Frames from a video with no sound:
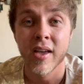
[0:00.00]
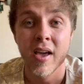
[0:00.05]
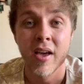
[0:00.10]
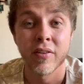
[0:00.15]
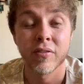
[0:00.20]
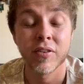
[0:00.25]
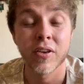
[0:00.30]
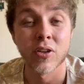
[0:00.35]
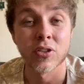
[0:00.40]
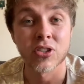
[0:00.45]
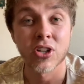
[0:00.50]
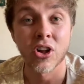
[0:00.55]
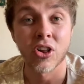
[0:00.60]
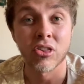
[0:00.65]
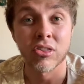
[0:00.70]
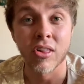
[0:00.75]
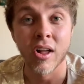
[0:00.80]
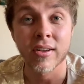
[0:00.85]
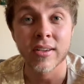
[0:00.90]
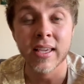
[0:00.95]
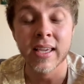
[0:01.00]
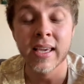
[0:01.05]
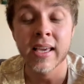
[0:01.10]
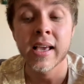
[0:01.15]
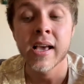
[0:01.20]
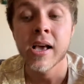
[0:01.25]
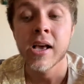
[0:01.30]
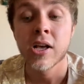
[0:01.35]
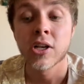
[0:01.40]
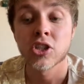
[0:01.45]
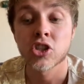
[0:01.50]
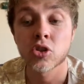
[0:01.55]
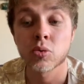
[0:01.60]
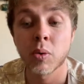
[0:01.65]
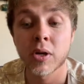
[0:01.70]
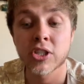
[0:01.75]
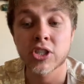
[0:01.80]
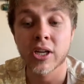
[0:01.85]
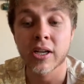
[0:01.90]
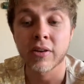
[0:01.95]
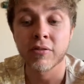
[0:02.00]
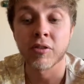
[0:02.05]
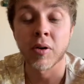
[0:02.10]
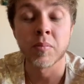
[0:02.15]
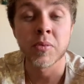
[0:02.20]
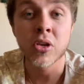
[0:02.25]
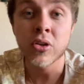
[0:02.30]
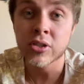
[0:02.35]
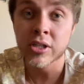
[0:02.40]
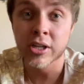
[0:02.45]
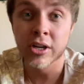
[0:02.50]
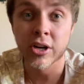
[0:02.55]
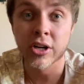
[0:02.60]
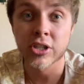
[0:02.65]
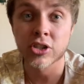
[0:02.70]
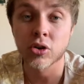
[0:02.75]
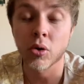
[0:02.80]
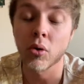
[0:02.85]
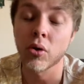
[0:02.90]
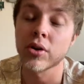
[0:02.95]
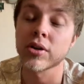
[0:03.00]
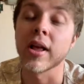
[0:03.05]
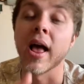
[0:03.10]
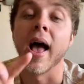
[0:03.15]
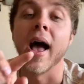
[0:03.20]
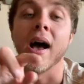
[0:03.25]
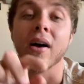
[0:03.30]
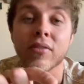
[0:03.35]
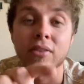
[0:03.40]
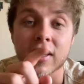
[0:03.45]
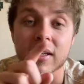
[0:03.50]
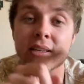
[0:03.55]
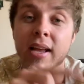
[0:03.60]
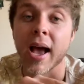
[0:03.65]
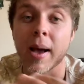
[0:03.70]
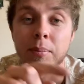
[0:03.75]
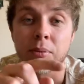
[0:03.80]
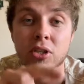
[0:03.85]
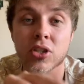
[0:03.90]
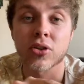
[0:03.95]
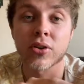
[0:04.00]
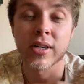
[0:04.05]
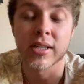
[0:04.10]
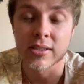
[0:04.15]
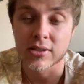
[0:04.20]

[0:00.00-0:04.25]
feels clunky switching from using your controller to having to tap the screen.